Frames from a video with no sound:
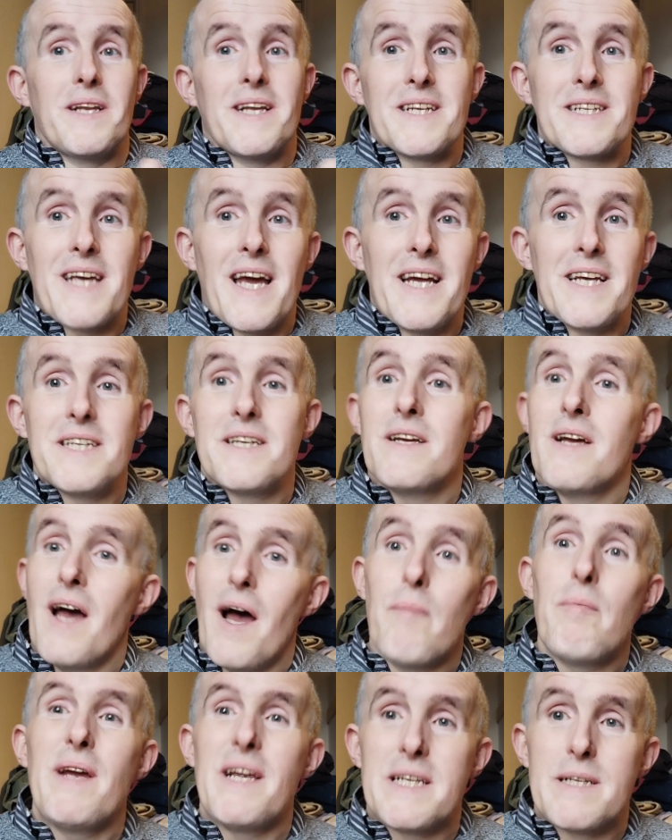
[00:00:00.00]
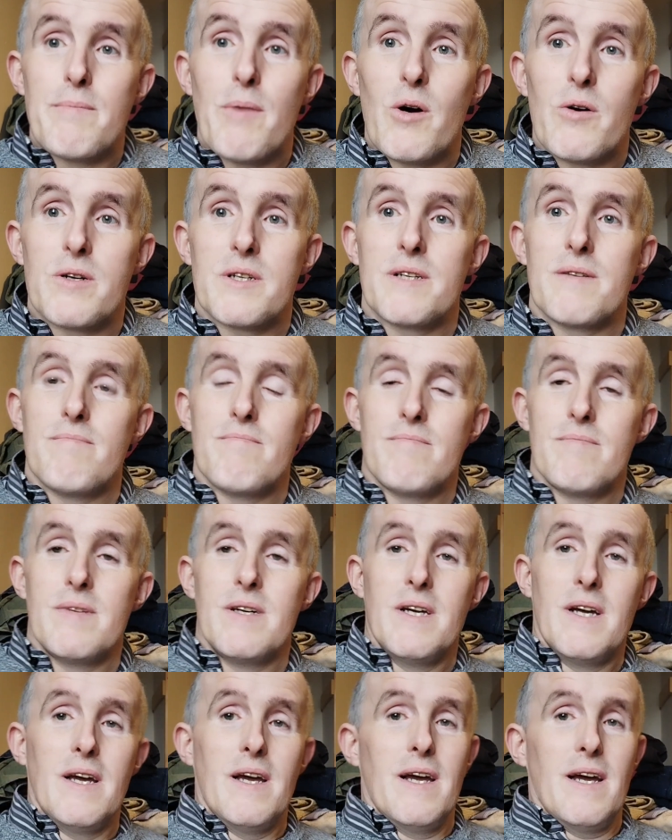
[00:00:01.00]
this case a pizza box.
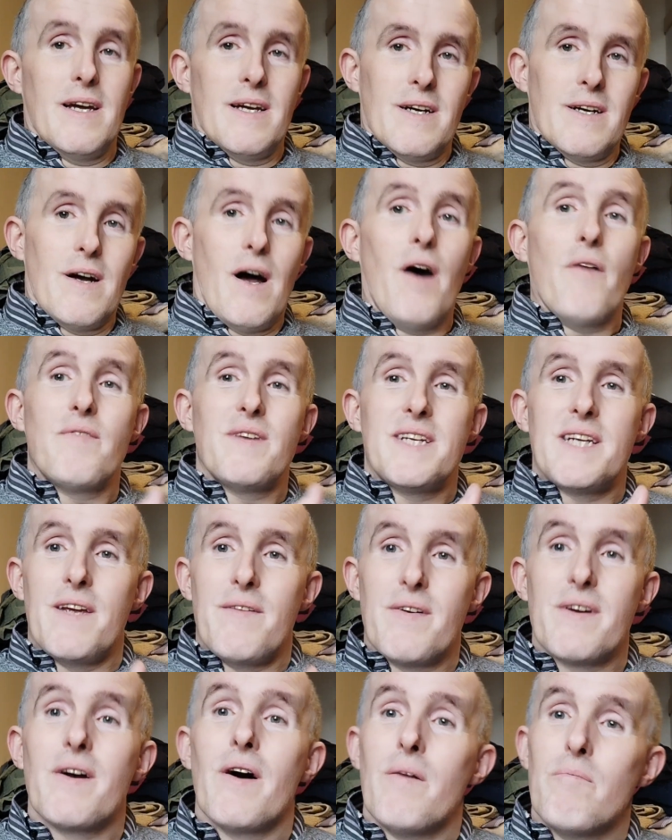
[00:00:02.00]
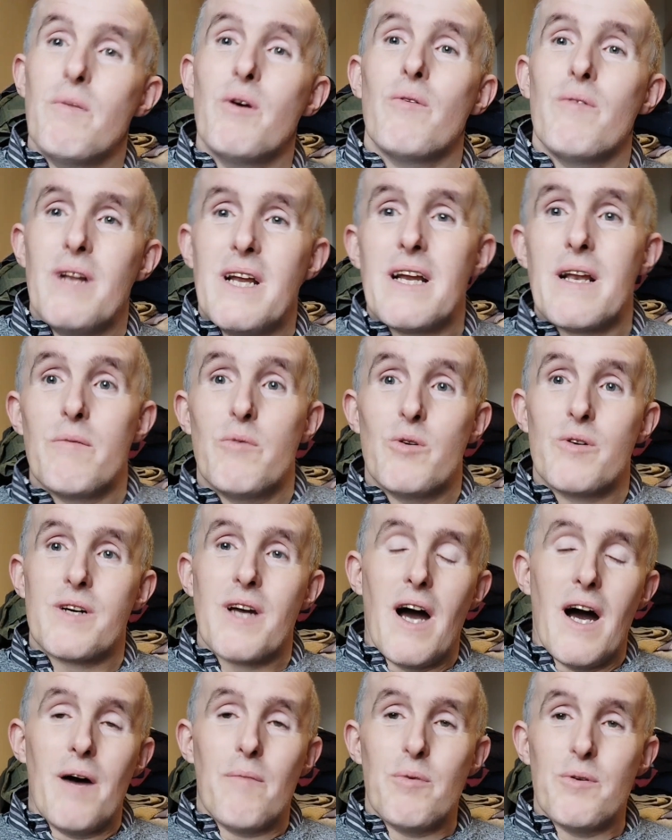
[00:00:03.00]
Obviously, if you've got a little more
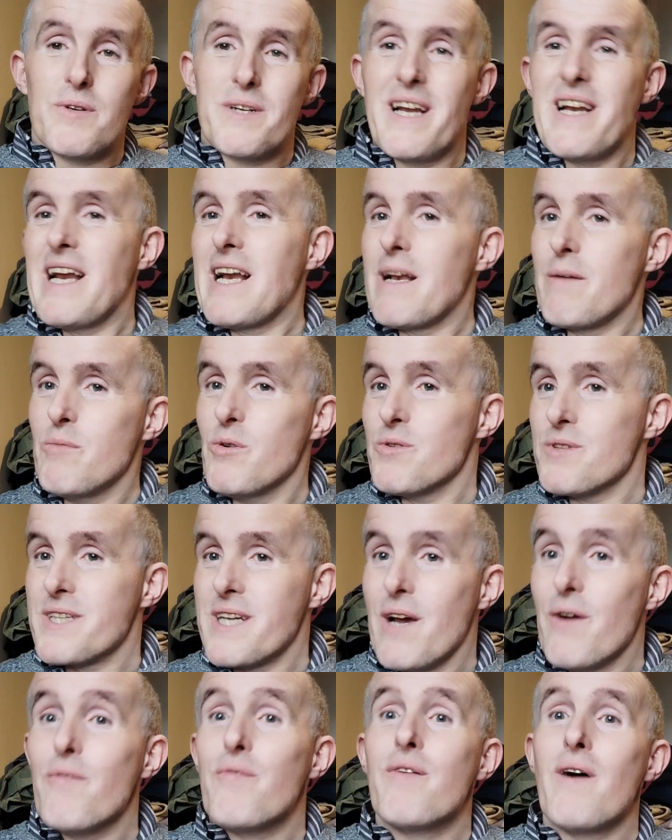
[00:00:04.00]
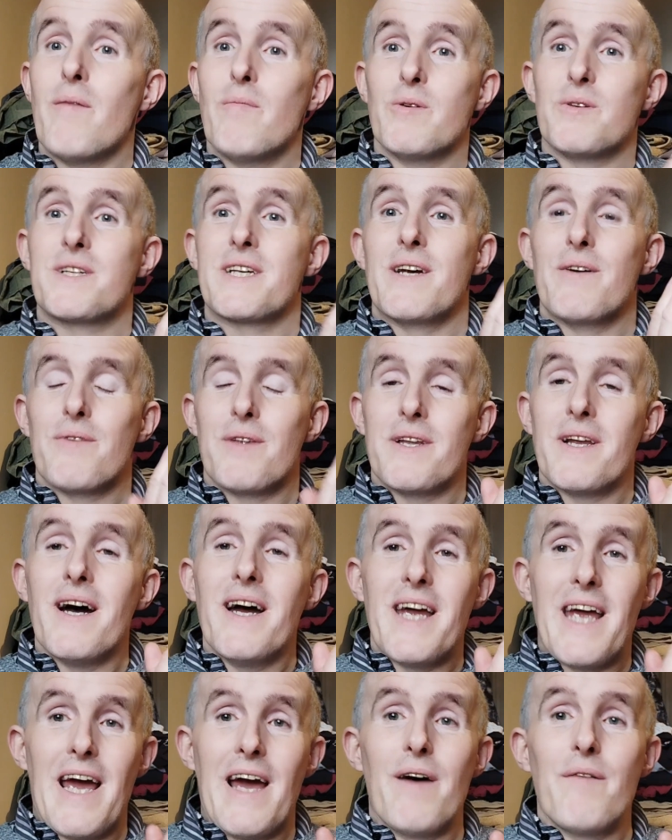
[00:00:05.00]
cardboard and a little more skill, far more skill than I
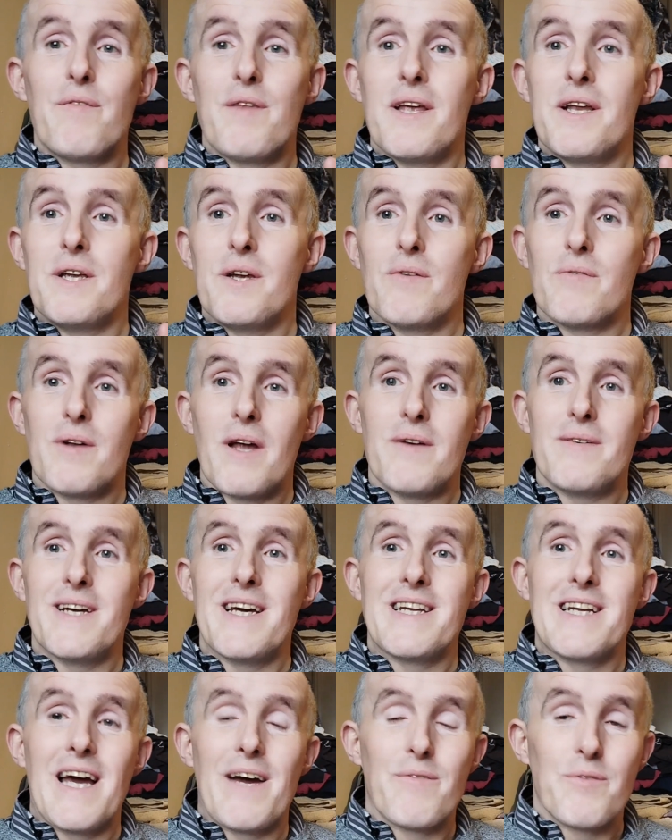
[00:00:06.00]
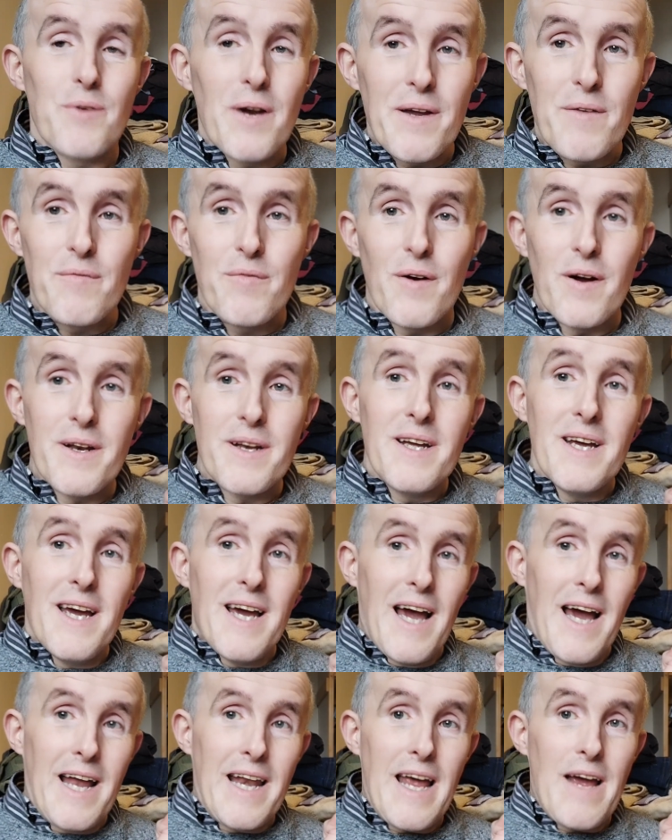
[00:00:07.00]
have, then you'll no doubt have great fun
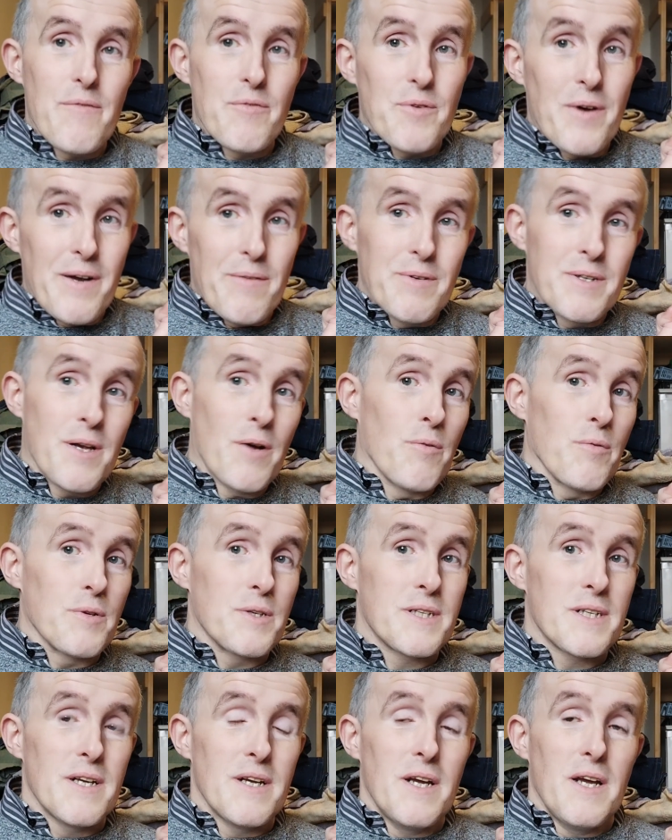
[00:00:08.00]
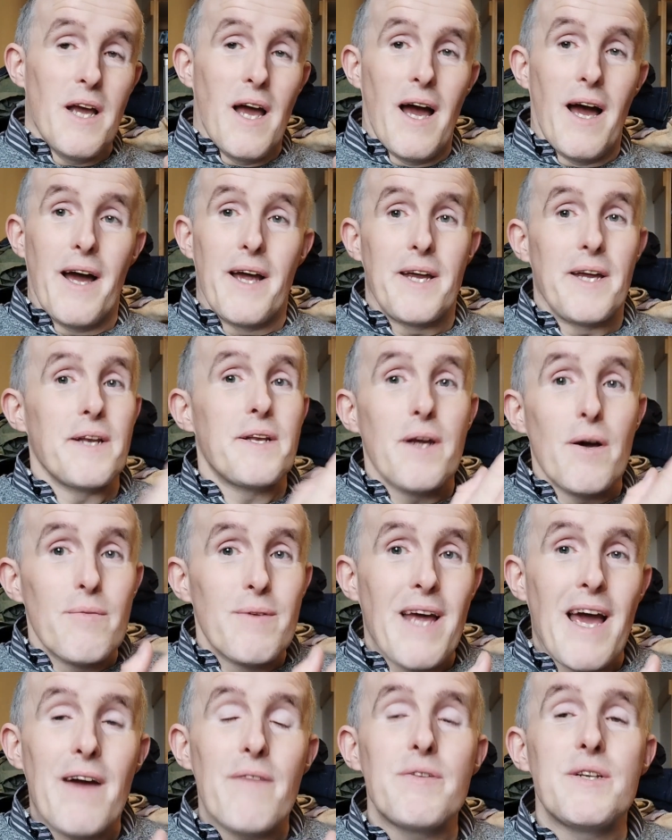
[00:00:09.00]
and have great results. You don't
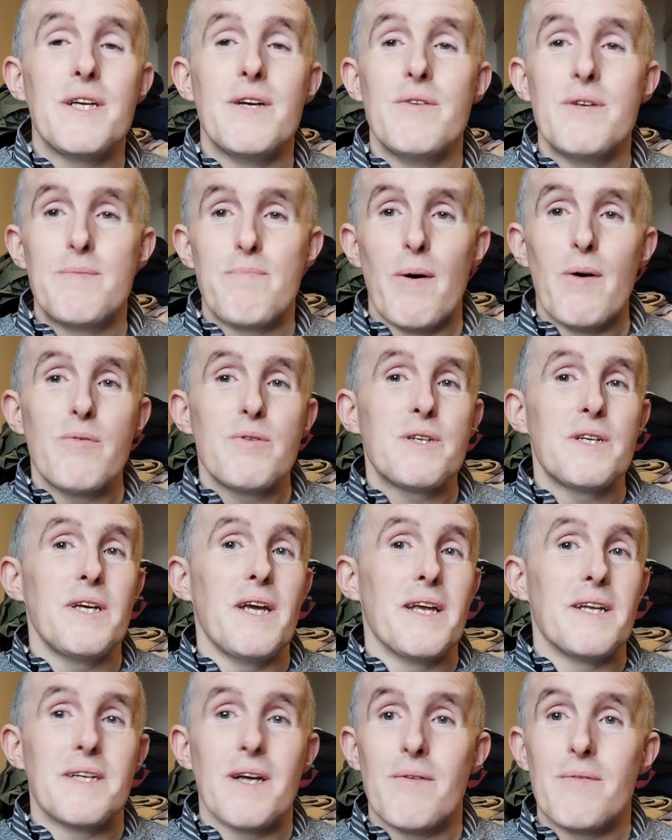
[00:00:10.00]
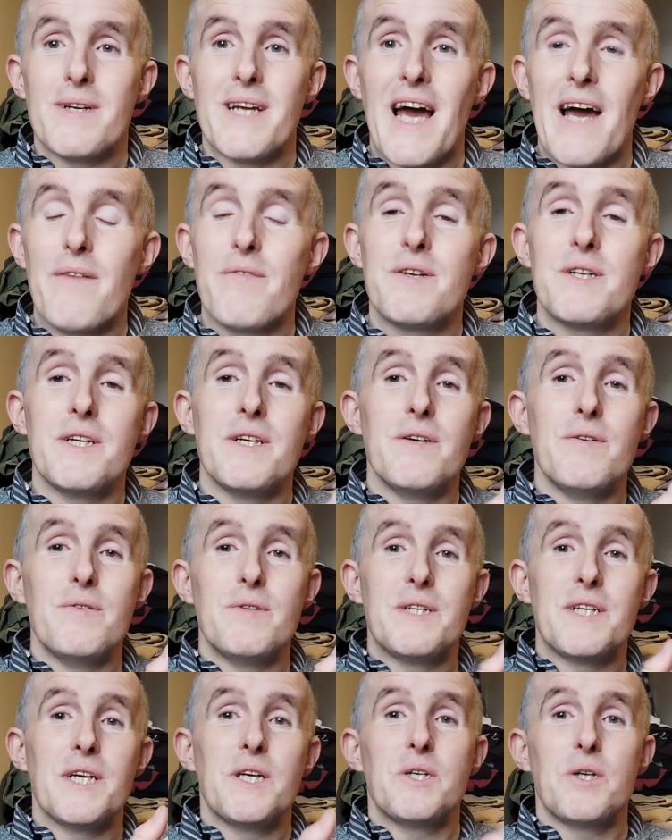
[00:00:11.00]
have to use balsa, you don't have to
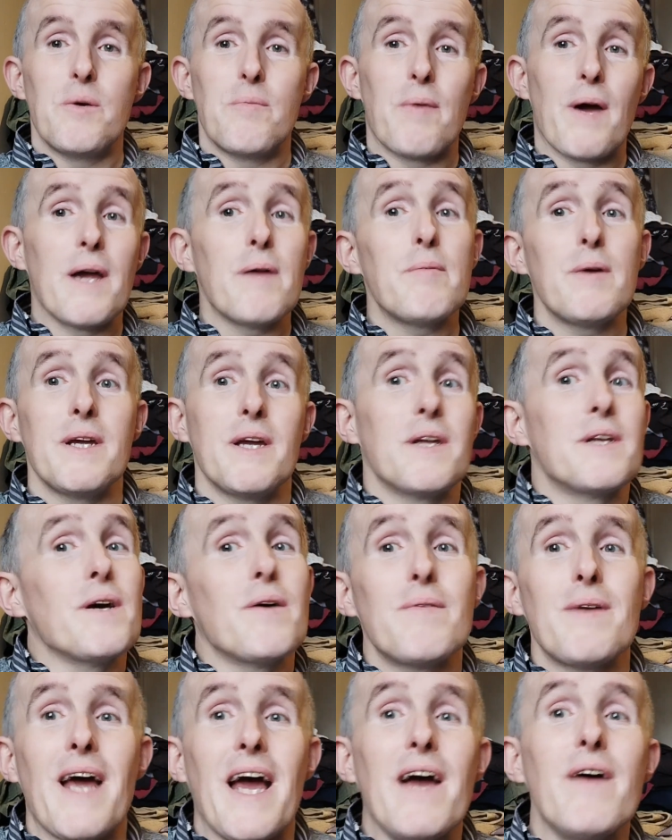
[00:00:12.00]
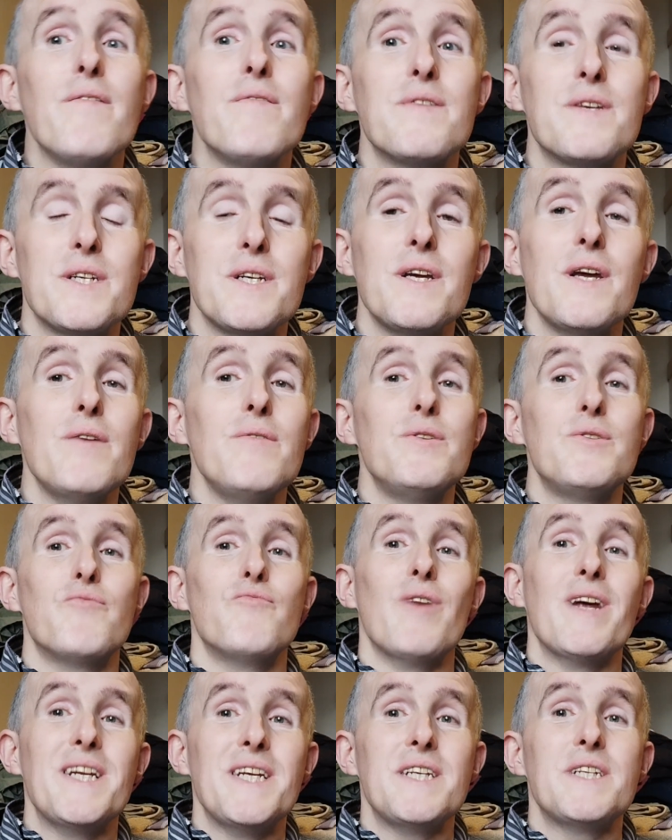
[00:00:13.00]
use tissue paper, you don't have to use
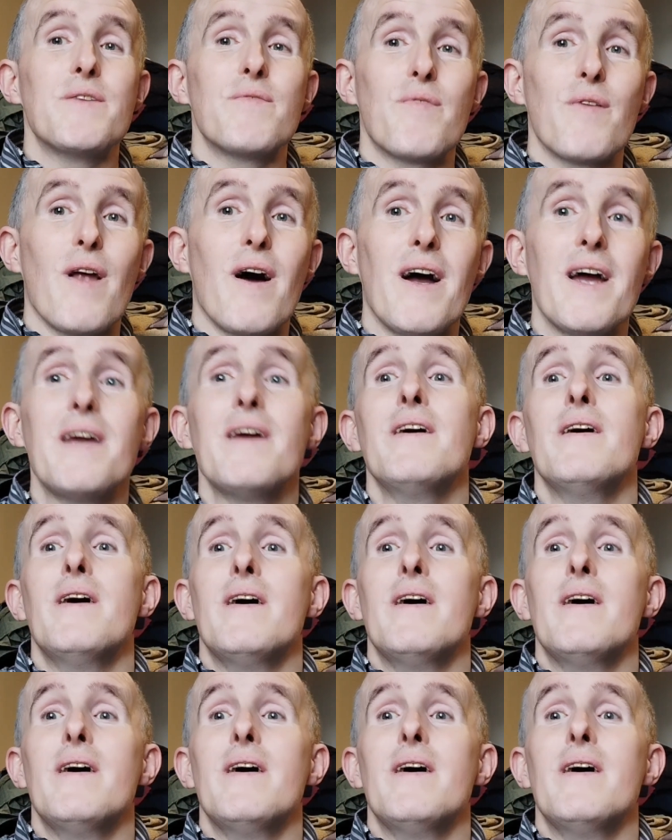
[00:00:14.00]
ready-to-fly